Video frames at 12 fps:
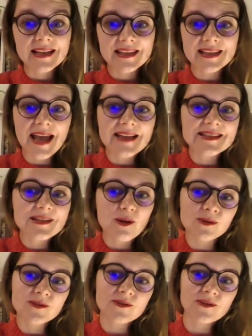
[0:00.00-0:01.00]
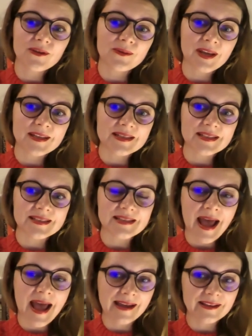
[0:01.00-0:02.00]
He has also curated
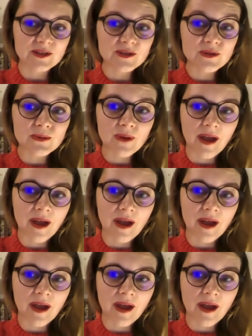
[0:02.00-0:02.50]
Act Two,